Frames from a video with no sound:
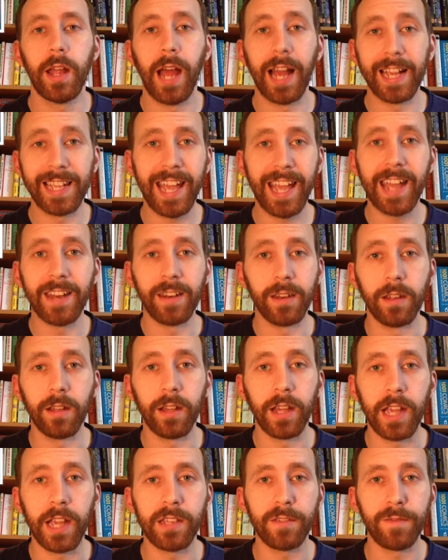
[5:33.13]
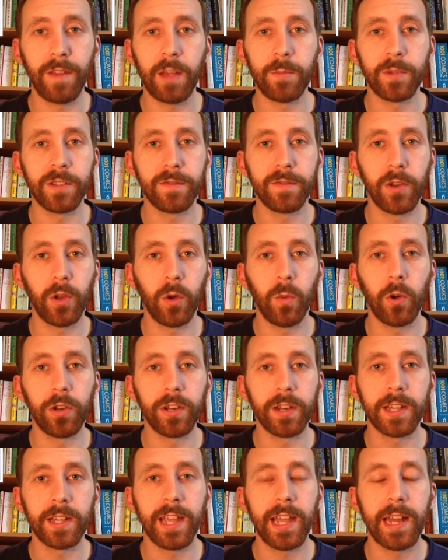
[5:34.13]
Again, he's famous for not
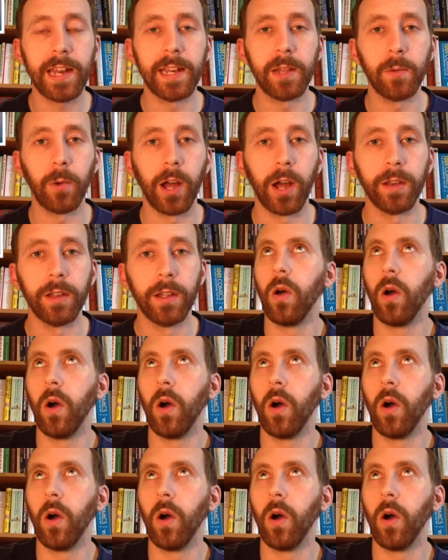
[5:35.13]
wanting to kill anyone.